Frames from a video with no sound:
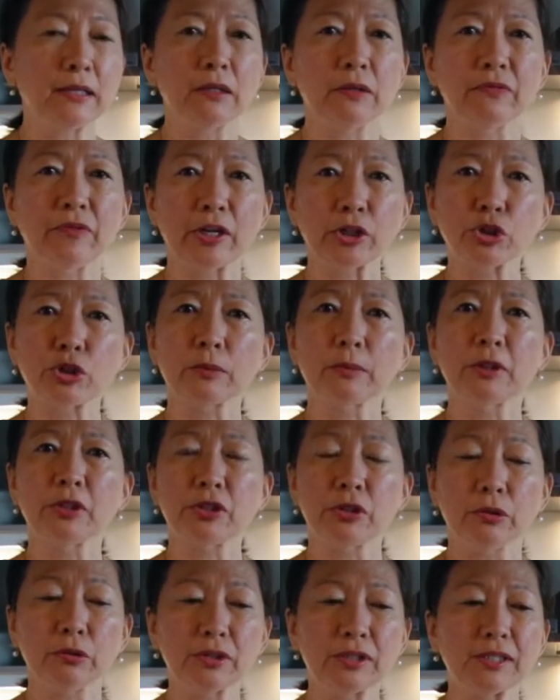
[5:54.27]
The
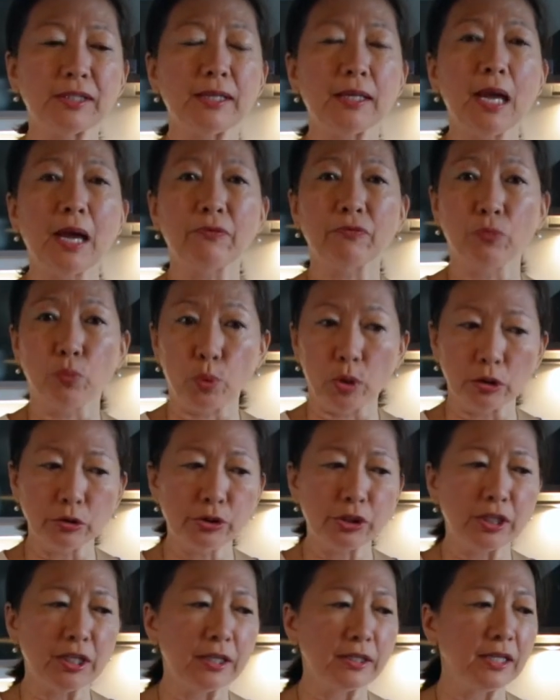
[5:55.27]
vegetables you'll see have
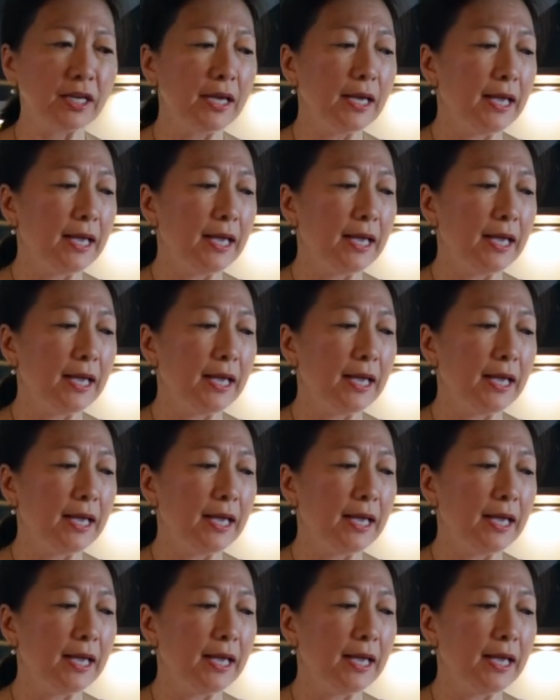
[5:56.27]
wilted,